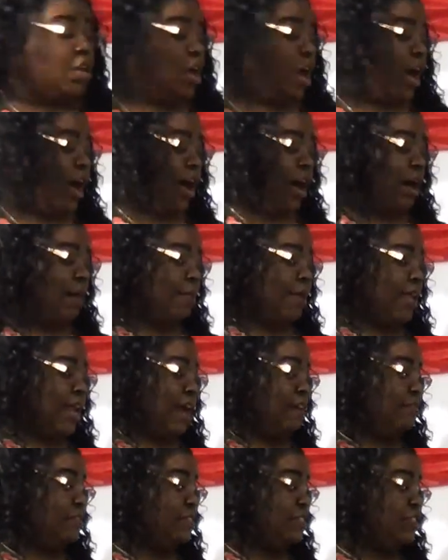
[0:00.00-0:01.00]
Um, and
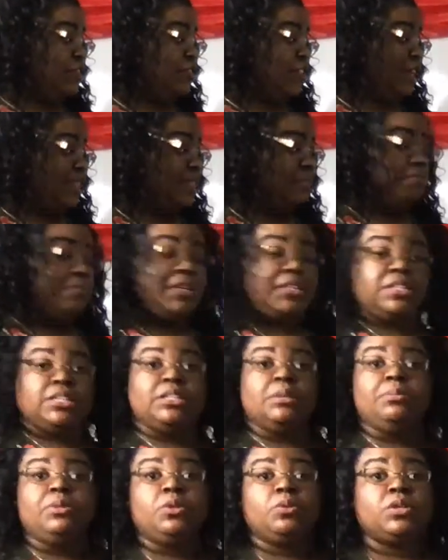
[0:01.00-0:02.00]
I would suggest mixing the
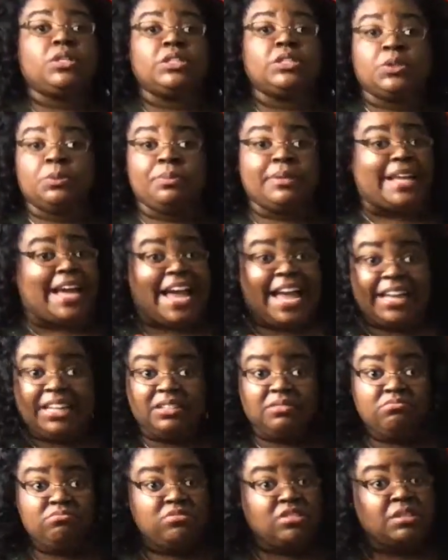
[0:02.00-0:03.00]
blue with a little black
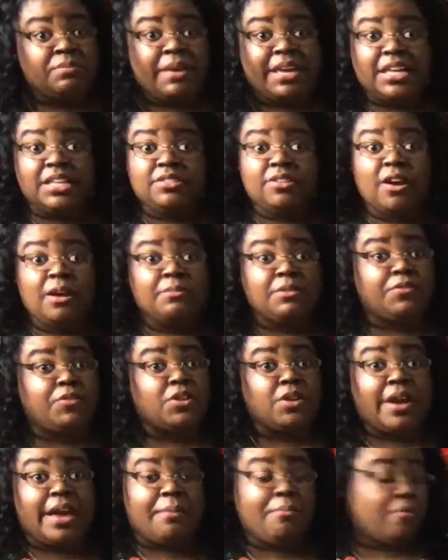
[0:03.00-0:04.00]
to make his arms if you
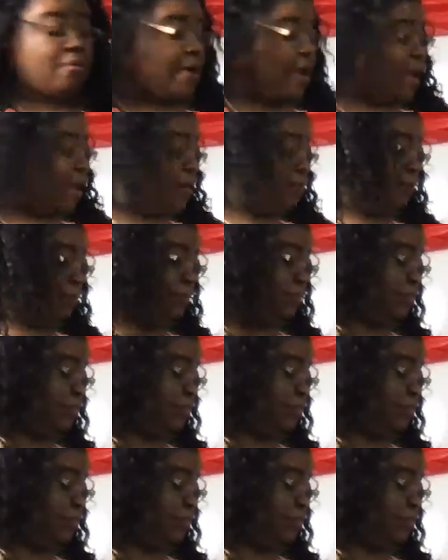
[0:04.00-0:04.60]
don't have brown.